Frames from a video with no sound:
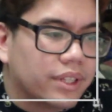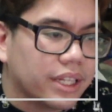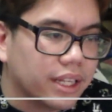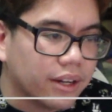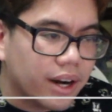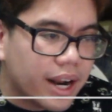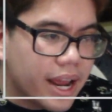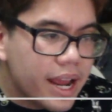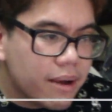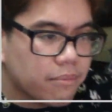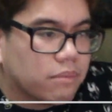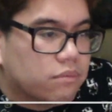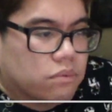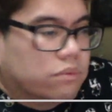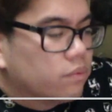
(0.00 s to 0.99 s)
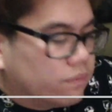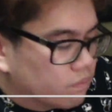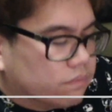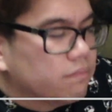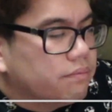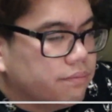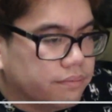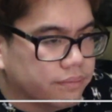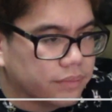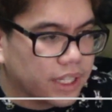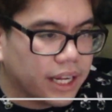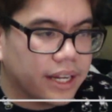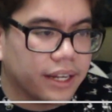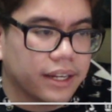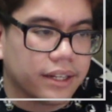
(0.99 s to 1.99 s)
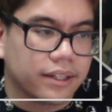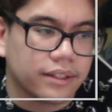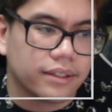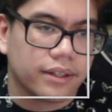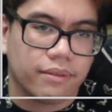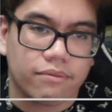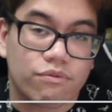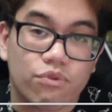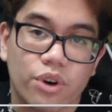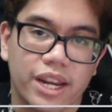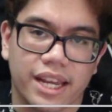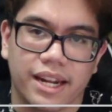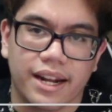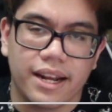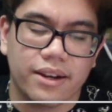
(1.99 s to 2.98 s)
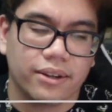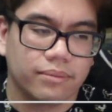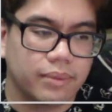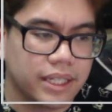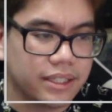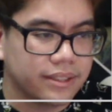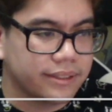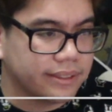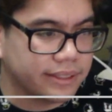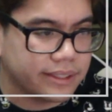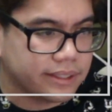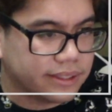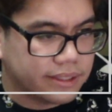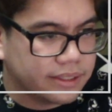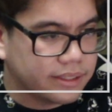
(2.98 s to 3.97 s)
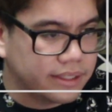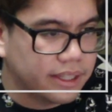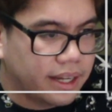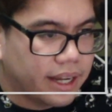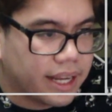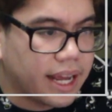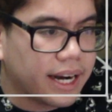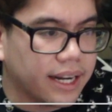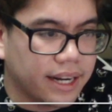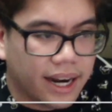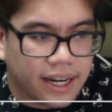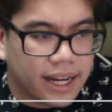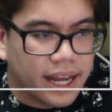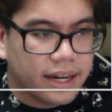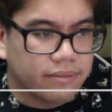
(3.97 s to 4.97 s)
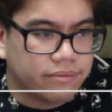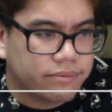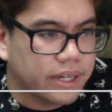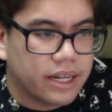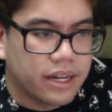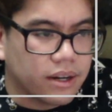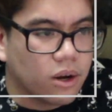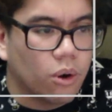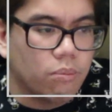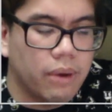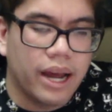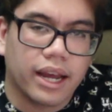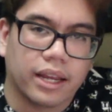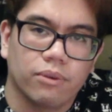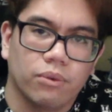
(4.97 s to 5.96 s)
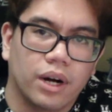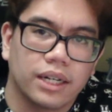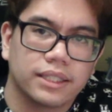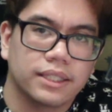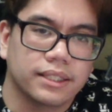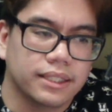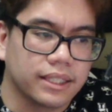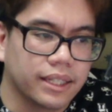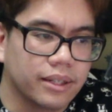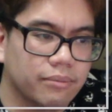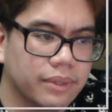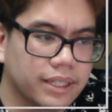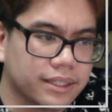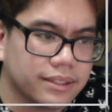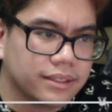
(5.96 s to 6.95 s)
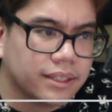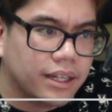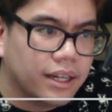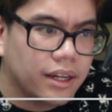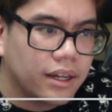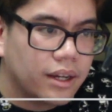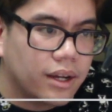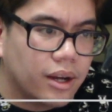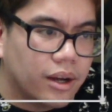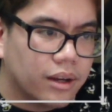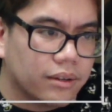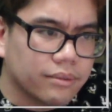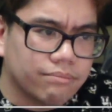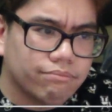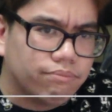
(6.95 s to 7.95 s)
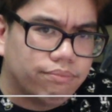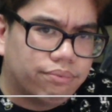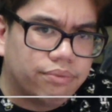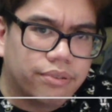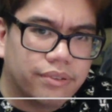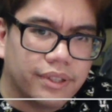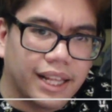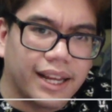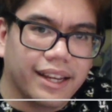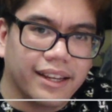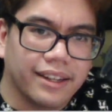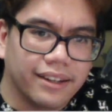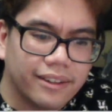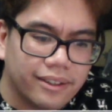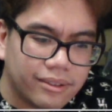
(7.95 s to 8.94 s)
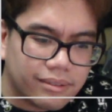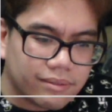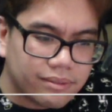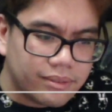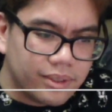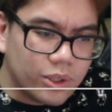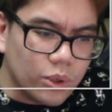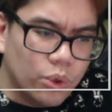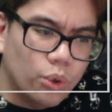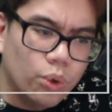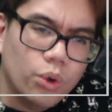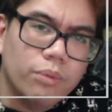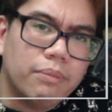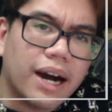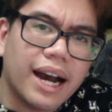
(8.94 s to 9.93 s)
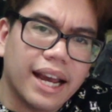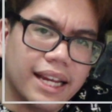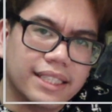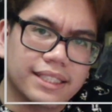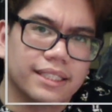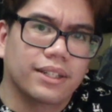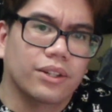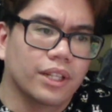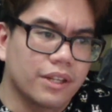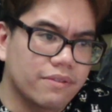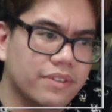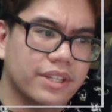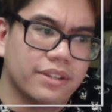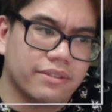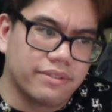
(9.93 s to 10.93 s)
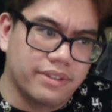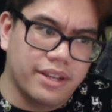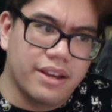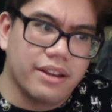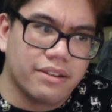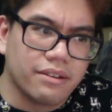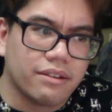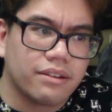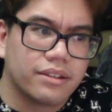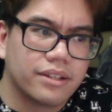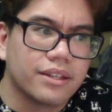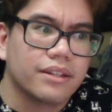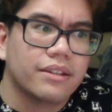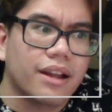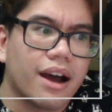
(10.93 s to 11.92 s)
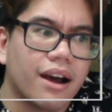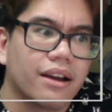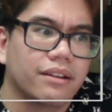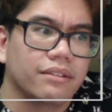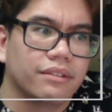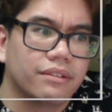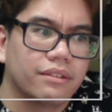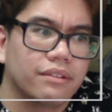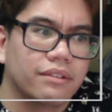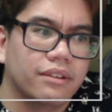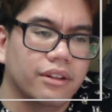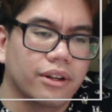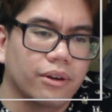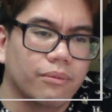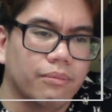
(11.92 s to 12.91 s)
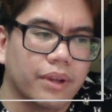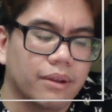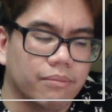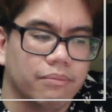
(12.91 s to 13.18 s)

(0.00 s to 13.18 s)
here I am, like, I'm freaking out, because I gotta freaking go back and watch this again, because, like, who am I as an Olivia fan to not, you know,